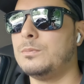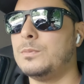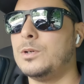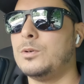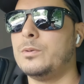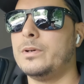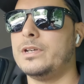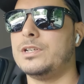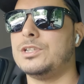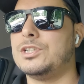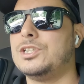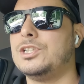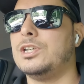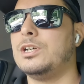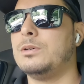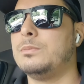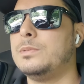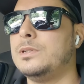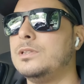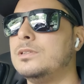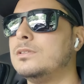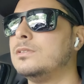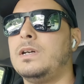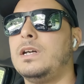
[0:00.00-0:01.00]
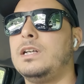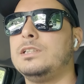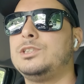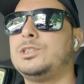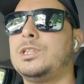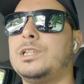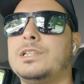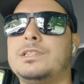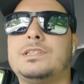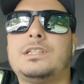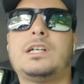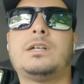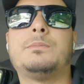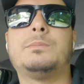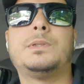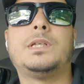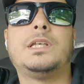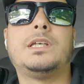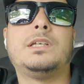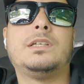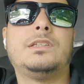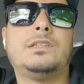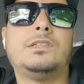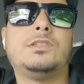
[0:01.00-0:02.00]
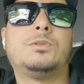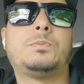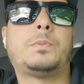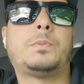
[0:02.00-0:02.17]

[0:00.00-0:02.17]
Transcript: on my way to Shelby. I try to dominate in these